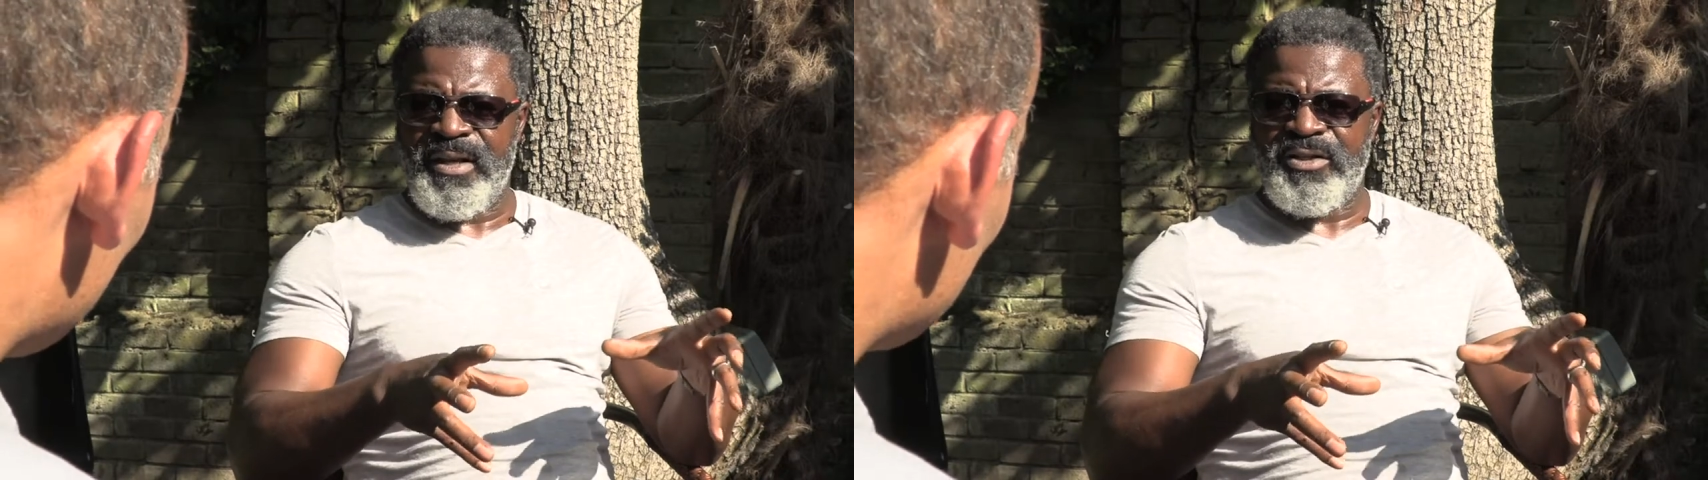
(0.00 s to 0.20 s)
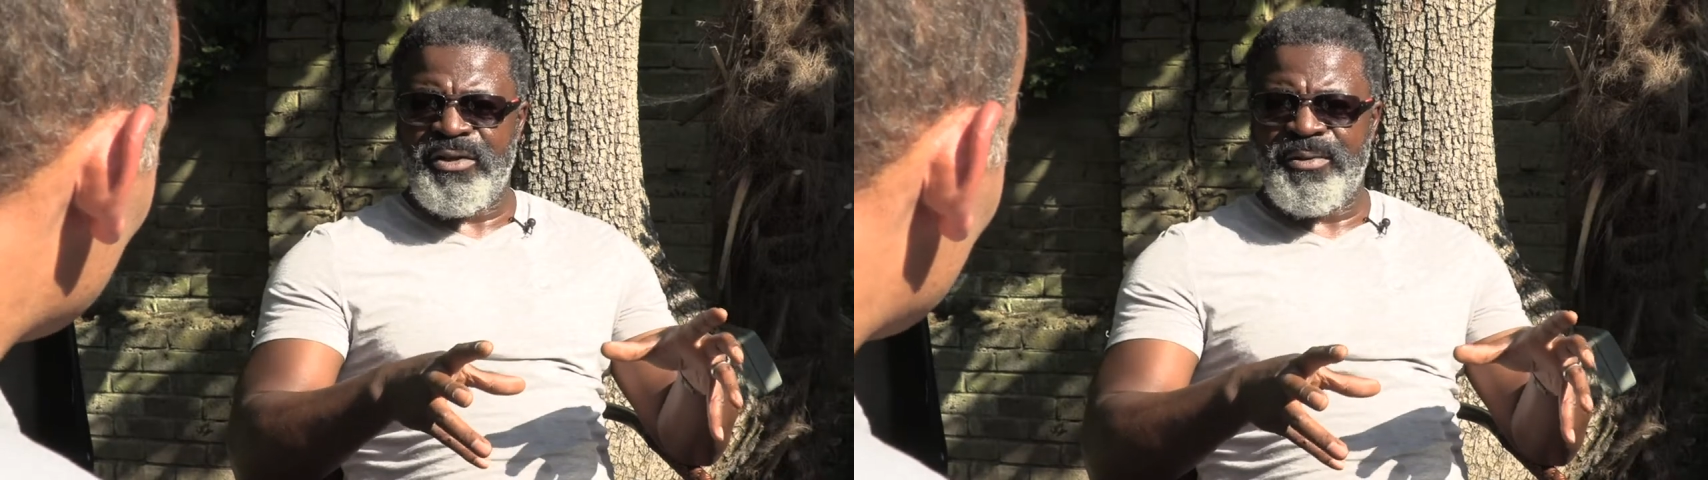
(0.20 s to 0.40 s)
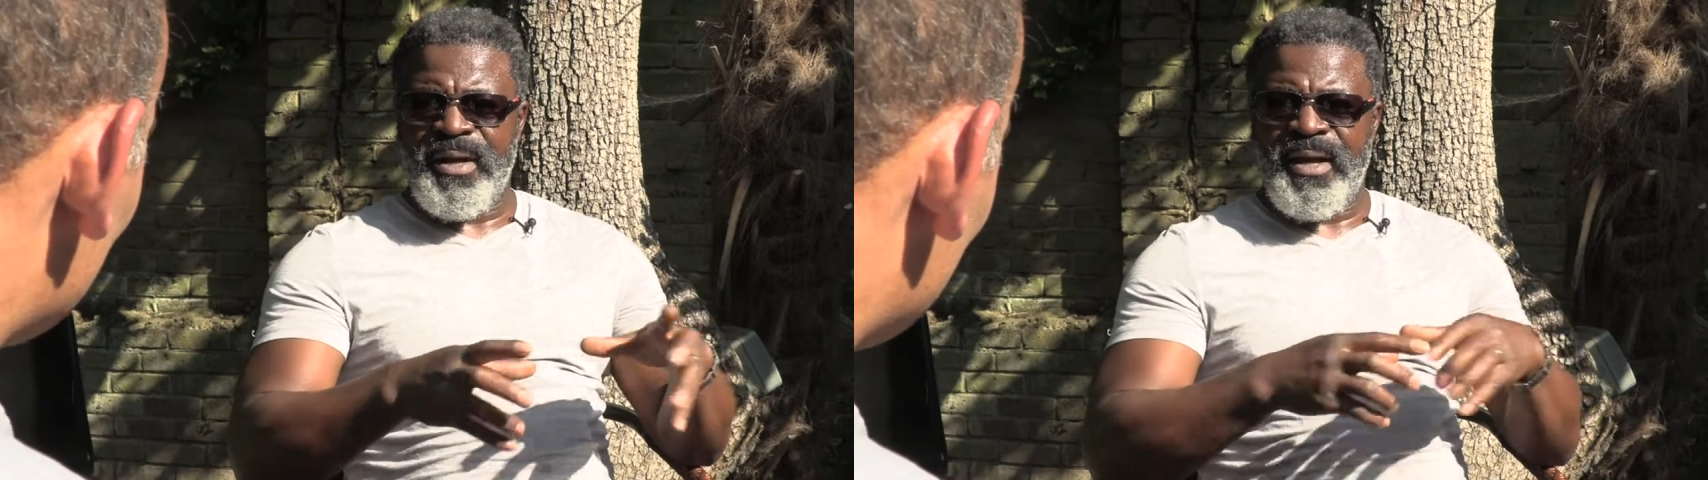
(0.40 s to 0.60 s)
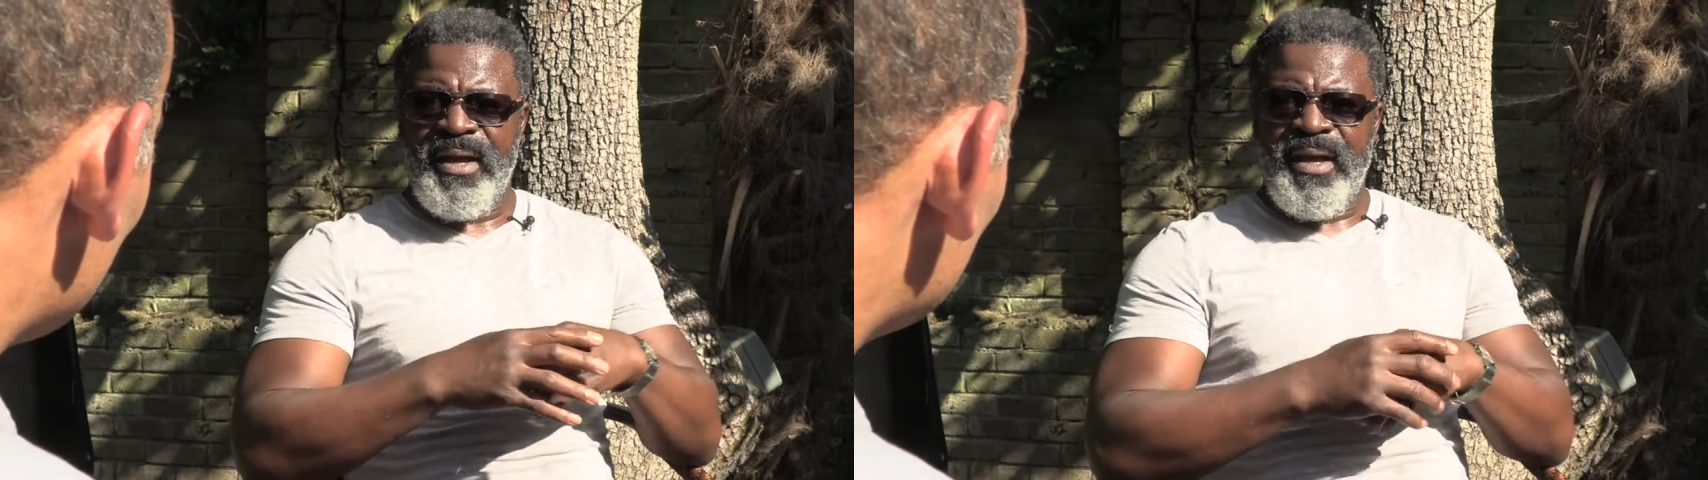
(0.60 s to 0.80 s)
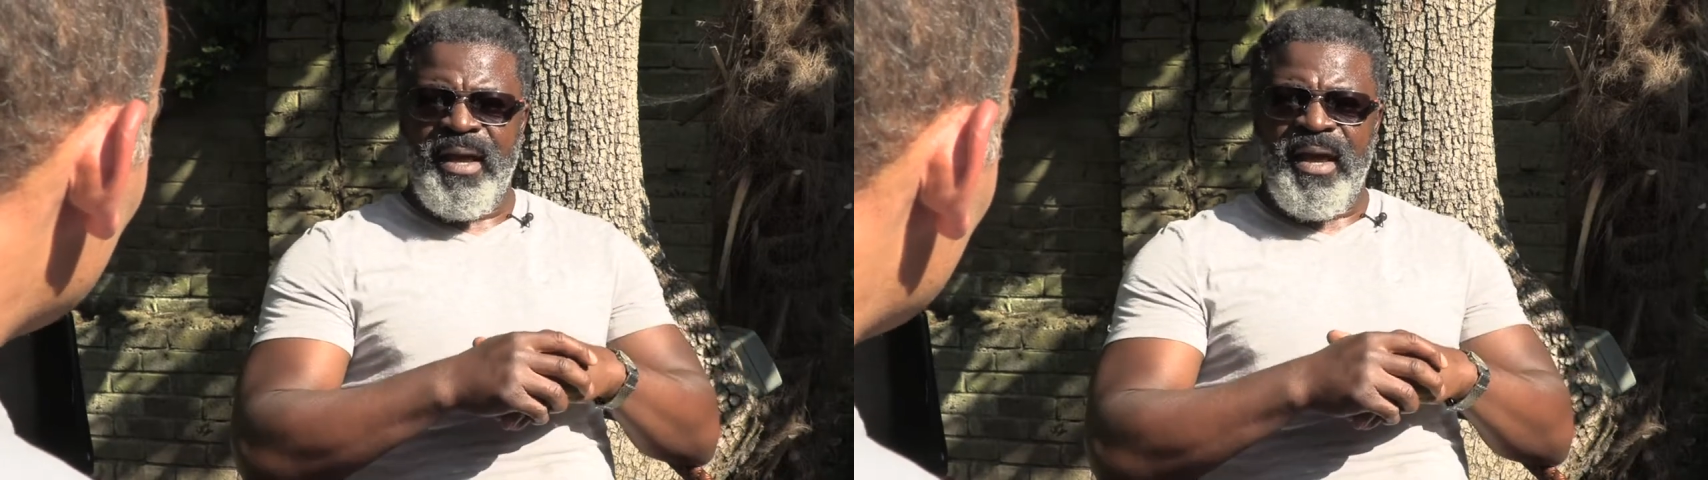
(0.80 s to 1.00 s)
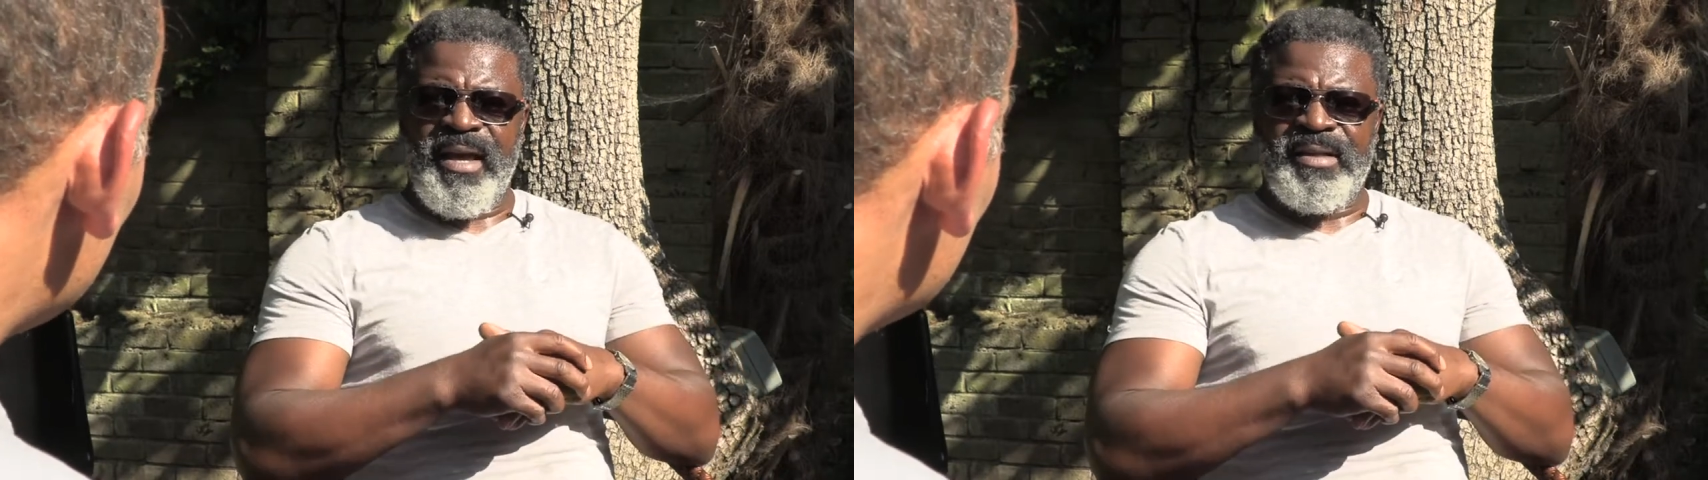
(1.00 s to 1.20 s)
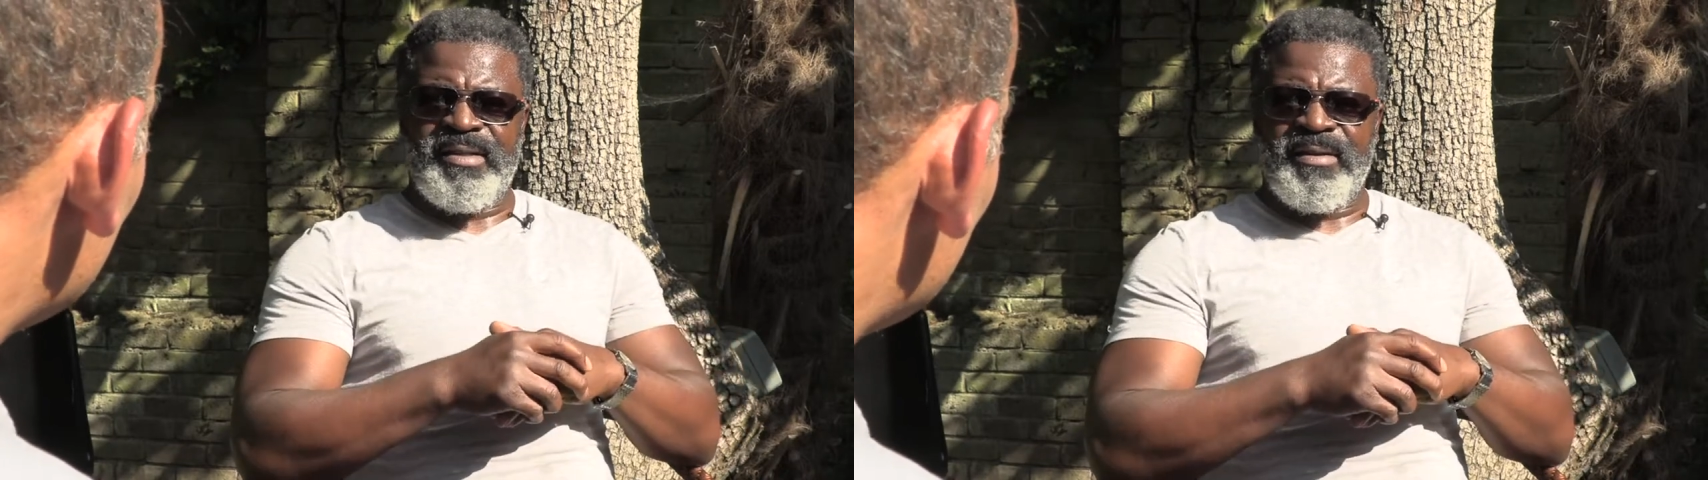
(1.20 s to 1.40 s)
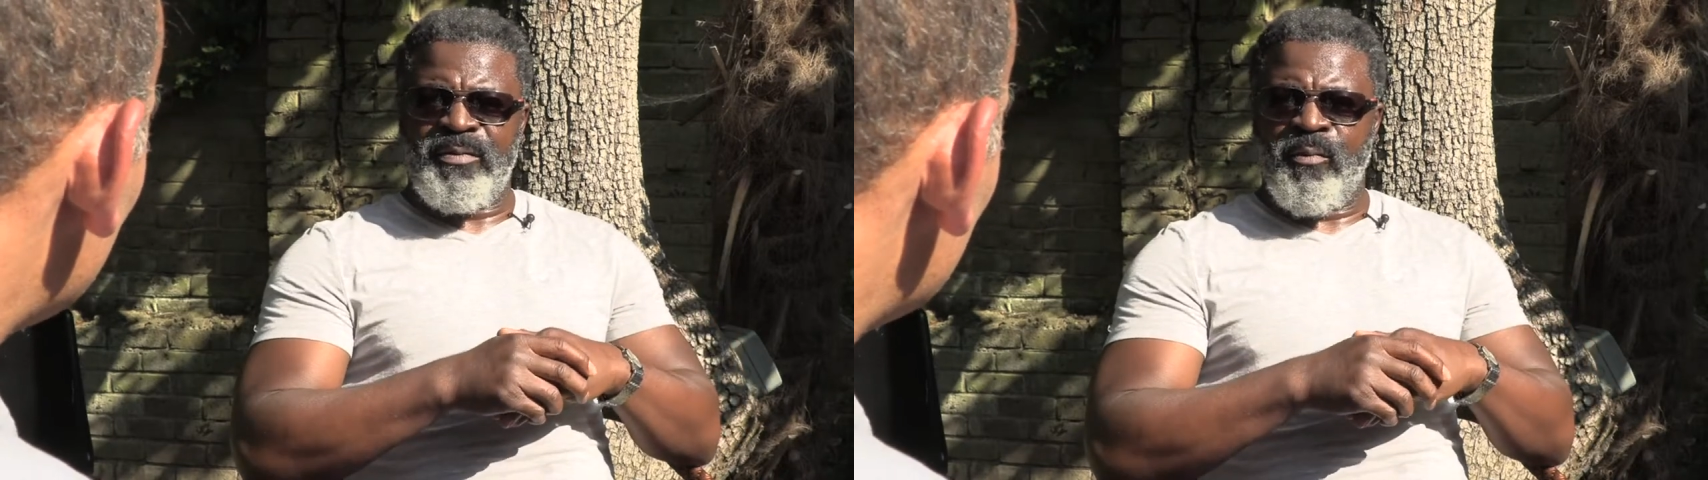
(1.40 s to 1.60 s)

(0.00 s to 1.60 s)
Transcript: history is